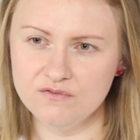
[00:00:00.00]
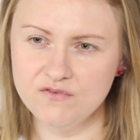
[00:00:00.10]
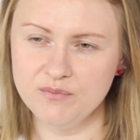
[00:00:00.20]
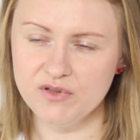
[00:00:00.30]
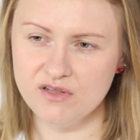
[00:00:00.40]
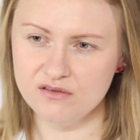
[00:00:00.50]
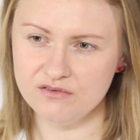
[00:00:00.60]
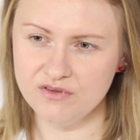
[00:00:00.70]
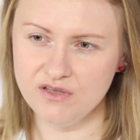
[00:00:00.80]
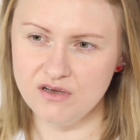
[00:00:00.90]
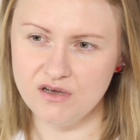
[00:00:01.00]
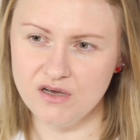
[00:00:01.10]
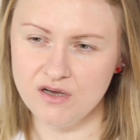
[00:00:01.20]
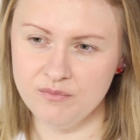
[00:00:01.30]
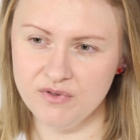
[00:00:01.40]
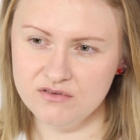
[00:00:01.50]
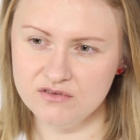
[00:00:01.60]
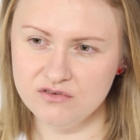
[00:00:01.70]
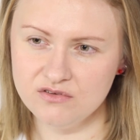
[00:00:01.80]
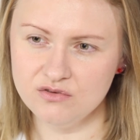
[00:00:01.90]
Well, I fulfilled all my
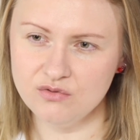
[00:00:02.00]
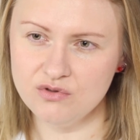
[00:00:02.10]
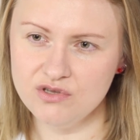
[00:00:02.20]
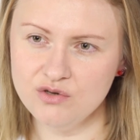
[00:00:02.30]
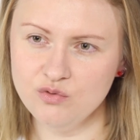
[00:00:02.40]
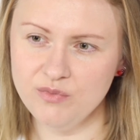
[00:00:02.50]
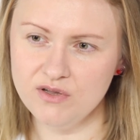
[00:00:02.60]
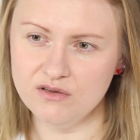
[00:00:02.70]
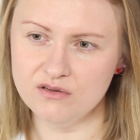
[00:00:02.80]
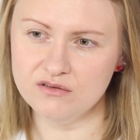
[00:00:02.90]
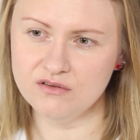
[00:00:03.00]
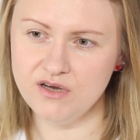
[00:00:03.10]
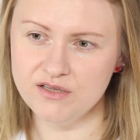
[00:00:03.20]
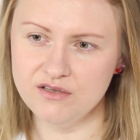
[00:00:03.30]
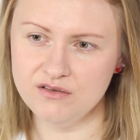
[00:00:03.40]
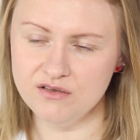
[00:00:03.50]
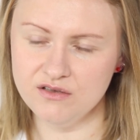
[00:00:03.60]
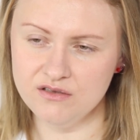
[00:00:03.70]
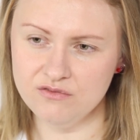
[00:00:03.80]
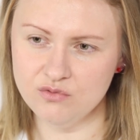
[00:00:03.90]
duties, of course, but I couldn't
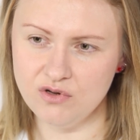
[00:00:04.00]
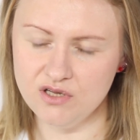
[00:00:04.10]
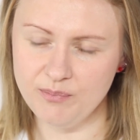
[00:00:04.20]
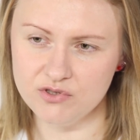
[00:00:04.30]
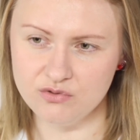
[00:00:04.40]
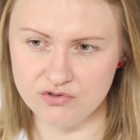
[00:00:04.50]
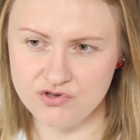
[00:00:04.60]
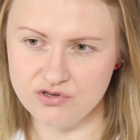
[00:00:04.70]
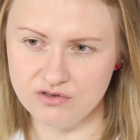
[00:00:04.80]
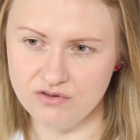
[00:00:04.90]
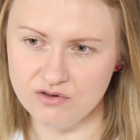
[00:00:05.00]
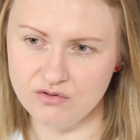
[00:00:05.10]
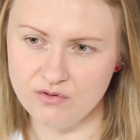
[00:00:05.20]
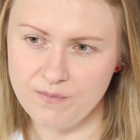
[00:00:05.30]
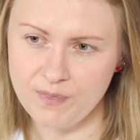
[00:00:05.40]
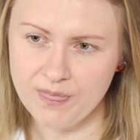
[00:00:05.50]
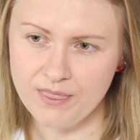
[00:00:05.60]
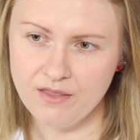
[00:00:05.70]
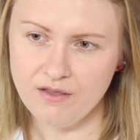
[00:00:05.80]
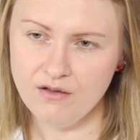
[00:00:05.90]
find an individual approach
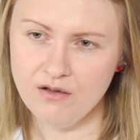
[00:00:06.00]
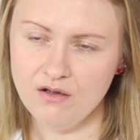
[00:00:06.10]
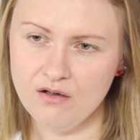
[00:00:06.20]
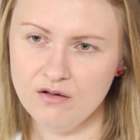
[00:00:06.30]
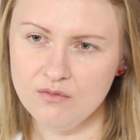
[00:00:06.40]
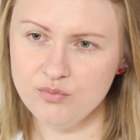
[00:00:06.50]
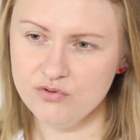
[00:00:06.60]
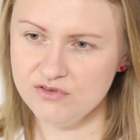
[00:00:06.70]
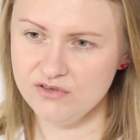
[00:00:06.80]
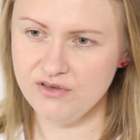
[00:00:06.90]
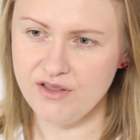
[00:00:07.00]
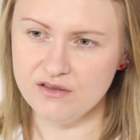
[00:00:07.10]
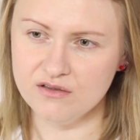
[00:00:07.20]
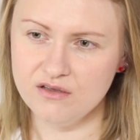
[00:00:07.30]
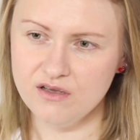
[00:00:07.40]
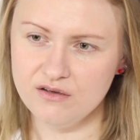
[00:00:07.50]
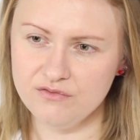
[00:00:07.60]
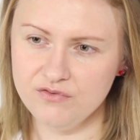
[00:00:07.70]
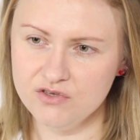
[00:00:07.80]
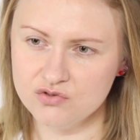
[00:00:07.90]
towards people. After the
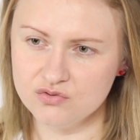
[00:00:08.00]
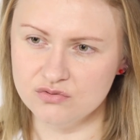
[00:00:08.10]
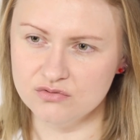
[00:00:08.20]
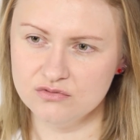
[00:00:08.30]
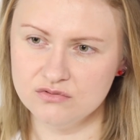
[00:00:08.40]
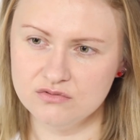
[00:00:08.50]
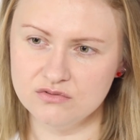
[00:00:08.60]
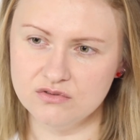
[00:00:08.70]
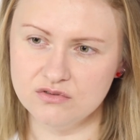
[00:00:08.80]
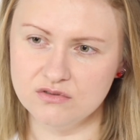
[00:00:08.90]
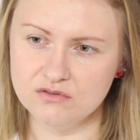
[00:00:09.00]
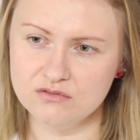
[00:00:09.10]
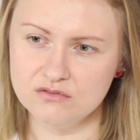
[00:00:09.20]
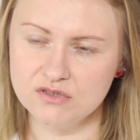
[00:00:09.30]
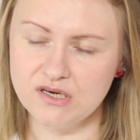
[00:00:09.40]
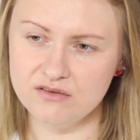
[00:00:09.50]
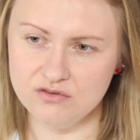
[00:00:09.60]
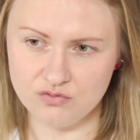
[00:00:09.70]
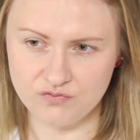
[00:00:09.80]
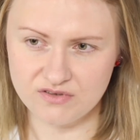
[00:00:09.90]
training, I can see the
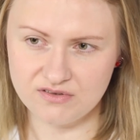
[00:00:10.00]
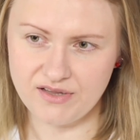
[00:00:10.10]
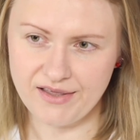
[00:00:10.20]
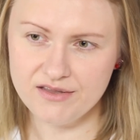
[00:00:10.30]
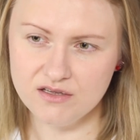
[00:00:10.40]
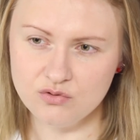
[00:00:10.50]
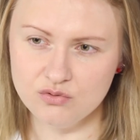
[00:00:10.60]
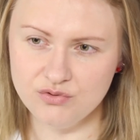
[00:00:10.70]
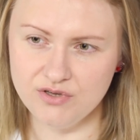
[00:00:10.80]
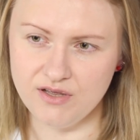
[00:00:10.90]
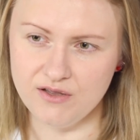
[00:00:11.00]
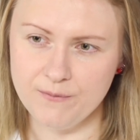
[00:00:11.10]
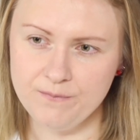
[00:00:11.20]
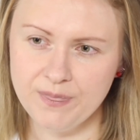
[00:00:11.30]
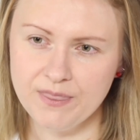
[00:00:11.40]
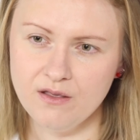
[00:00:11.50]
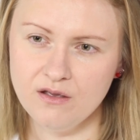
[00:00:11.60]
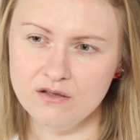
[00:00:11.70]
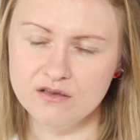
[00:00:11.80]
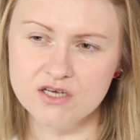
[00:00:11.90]
difference in the inner states that people
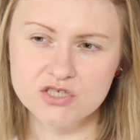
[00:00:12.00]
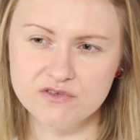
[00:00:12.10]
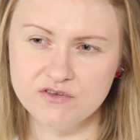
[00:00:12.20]
have.